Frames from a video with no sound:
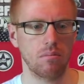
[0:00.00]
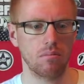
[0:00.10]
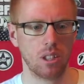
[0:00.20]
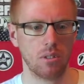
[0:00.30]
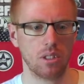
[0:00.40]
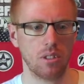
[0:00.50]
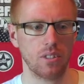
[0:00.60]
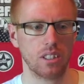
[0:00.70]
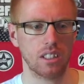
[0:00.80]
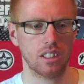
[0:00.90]
so he's
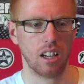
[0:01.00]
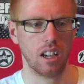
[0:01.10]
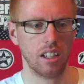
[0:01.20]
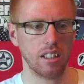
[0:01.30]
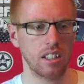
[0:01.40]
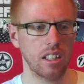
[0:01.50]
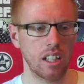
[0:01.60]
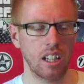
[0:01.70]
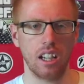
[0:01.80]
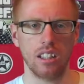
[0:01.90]
obviously died,
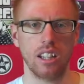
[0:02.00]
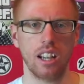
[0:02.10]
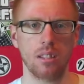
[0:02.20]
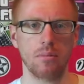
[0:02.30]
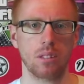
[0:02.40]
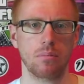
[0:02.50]
and the neighbor's